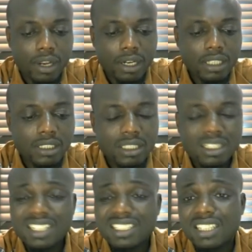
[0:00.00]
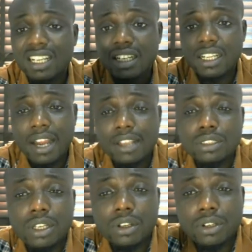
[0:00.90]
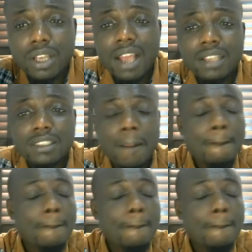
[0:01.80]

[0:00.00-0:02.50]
Then there's a technique I need to tell you guys.